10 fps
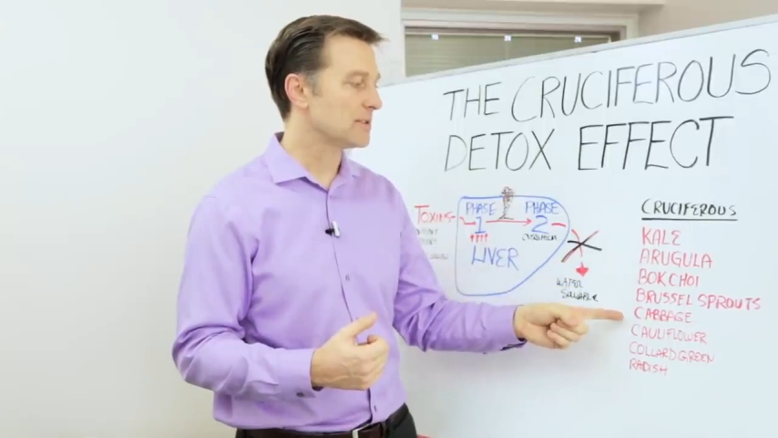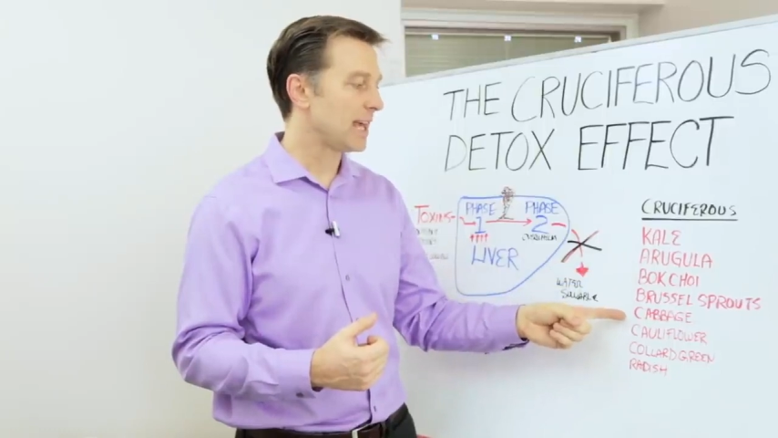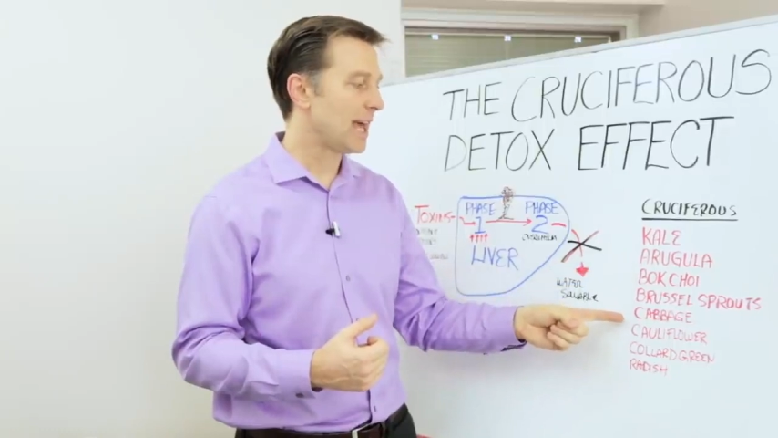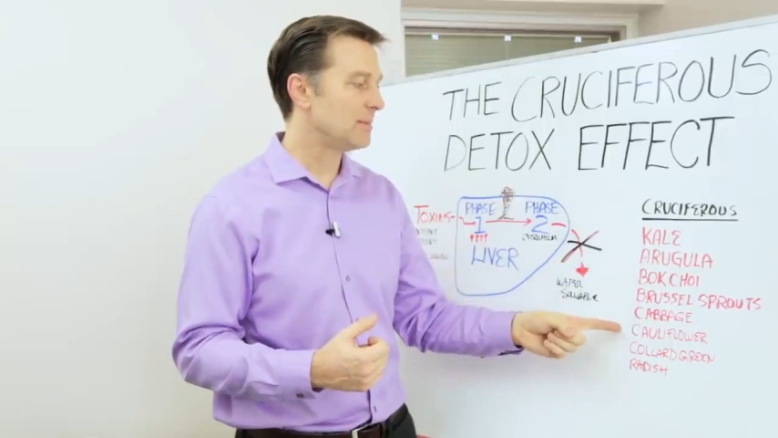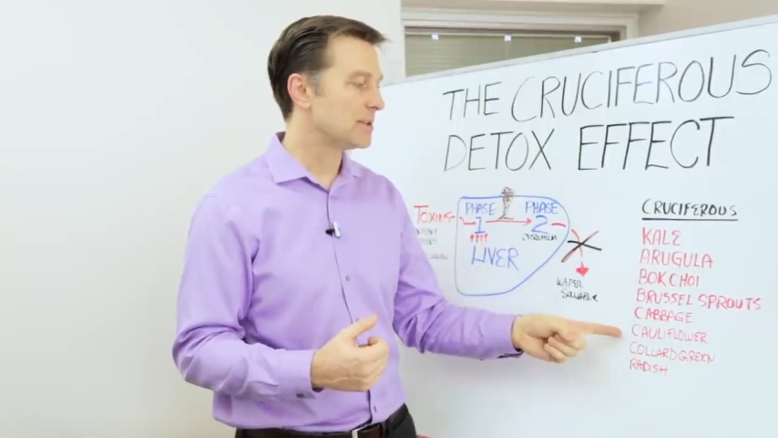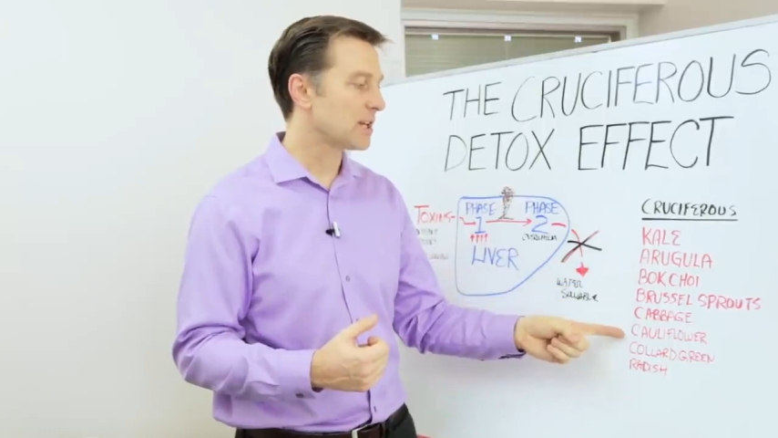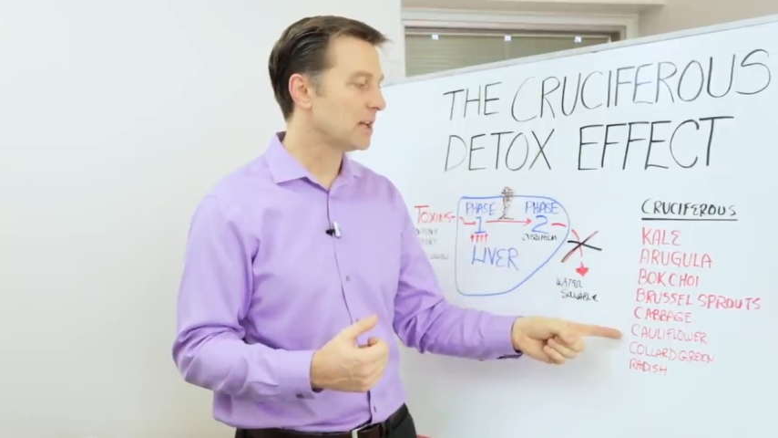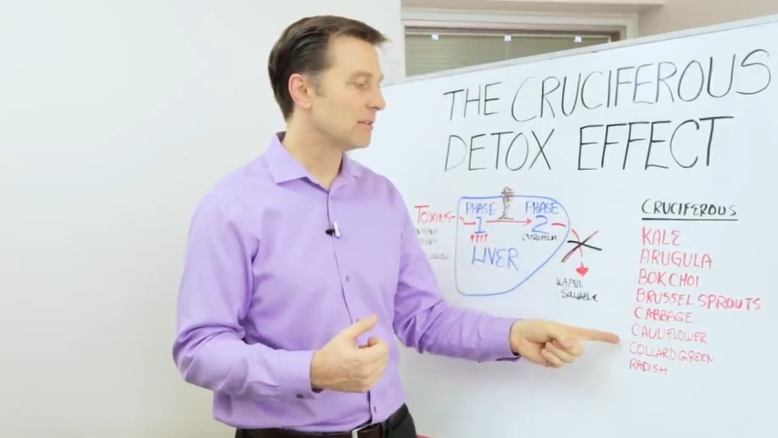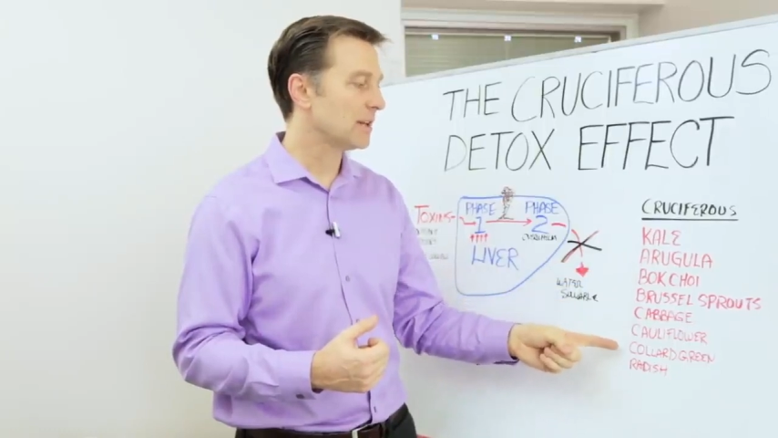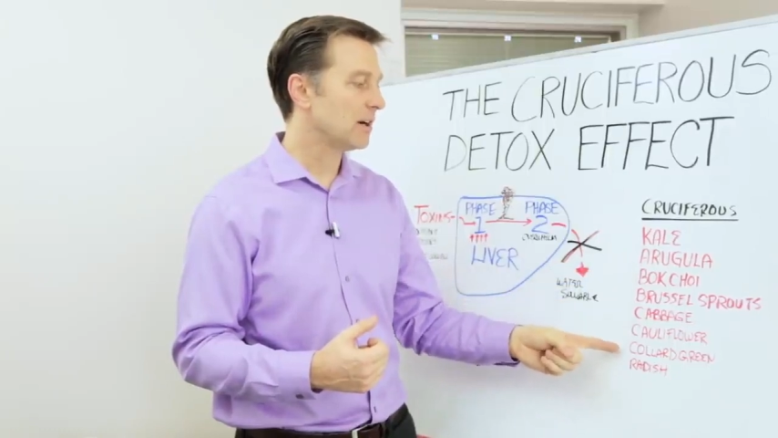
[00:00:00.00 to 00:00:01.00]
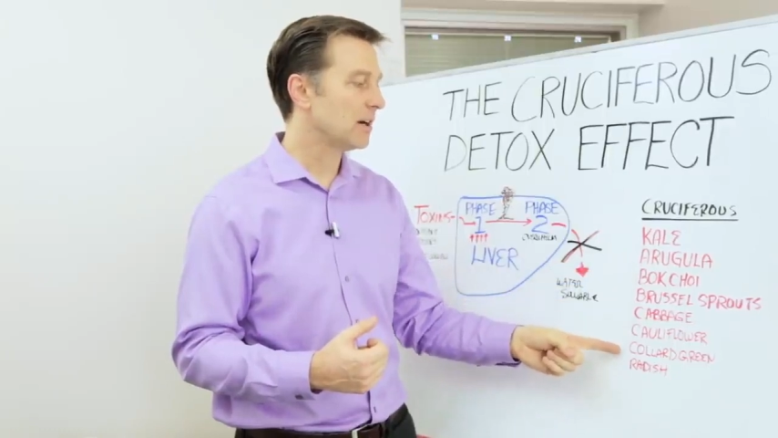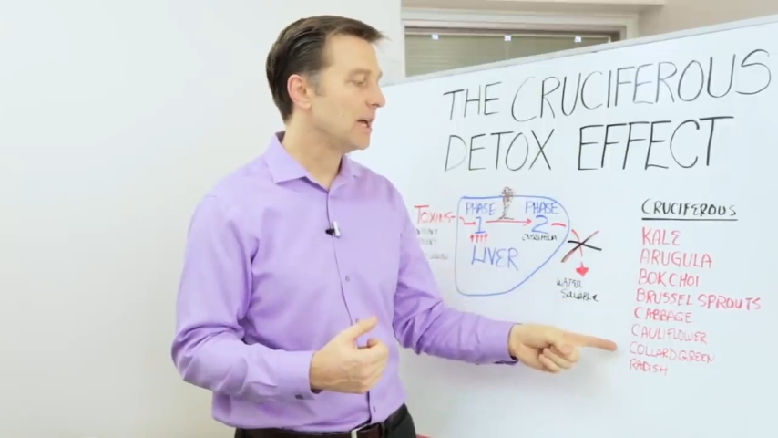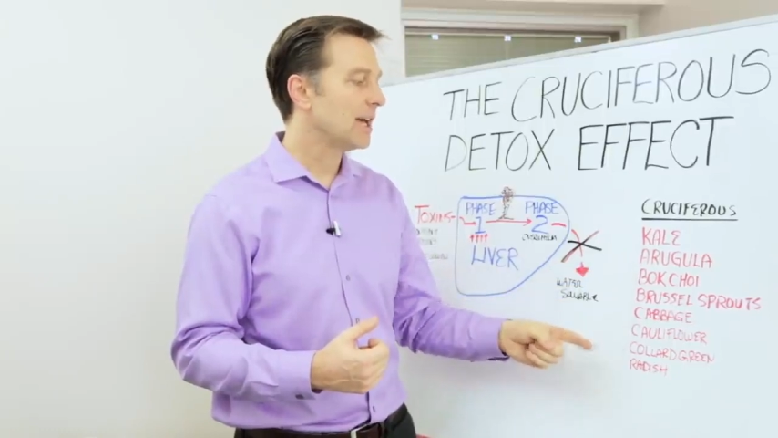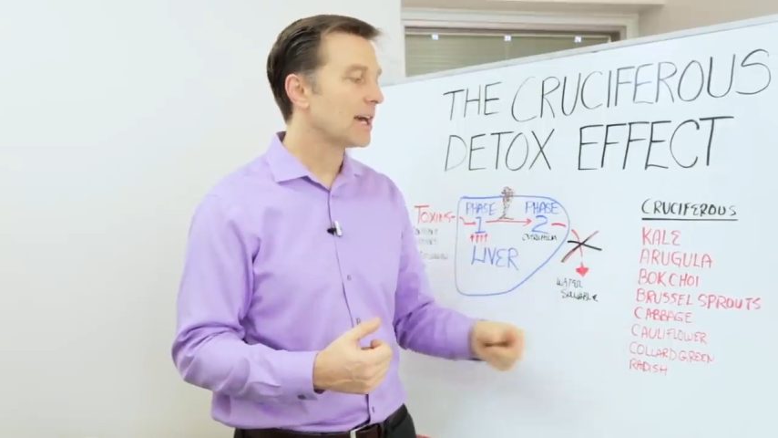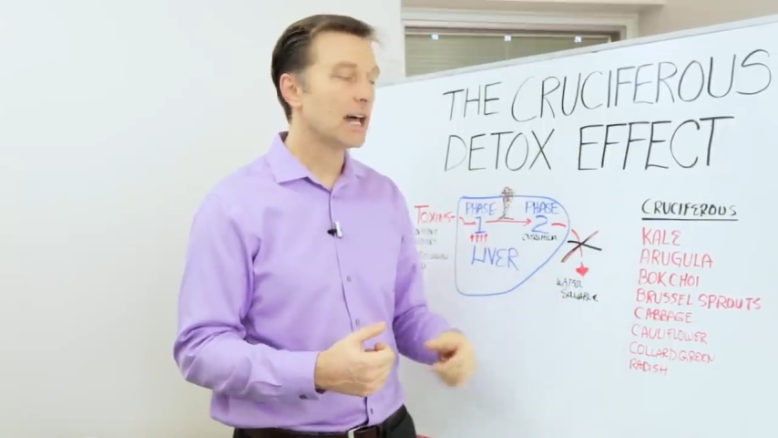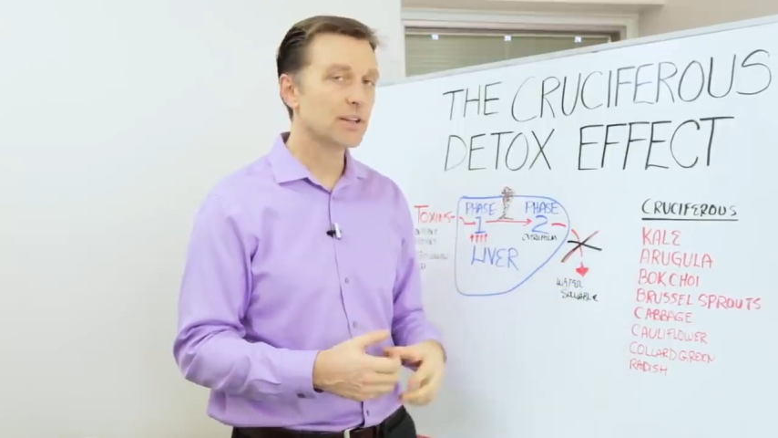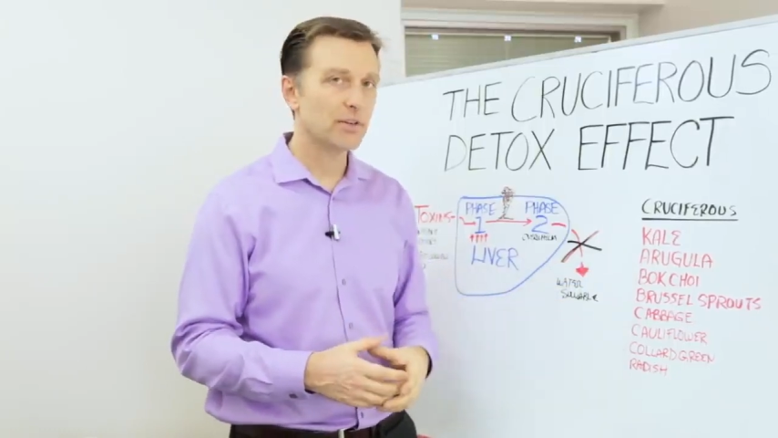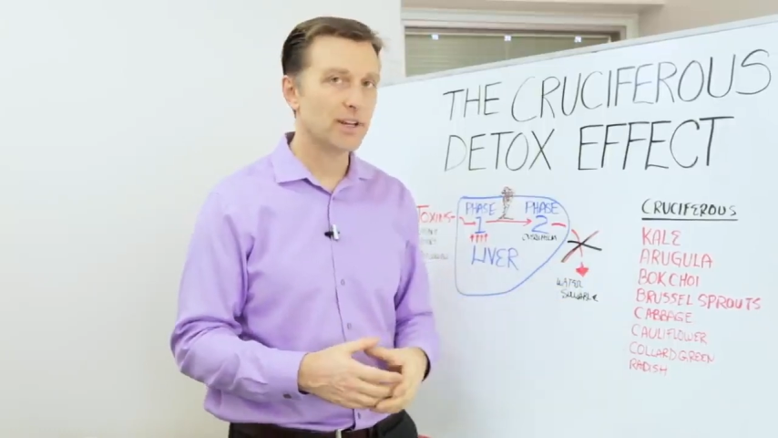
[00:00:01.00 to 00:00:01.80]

sprouts, cabbage, cauliflower, collard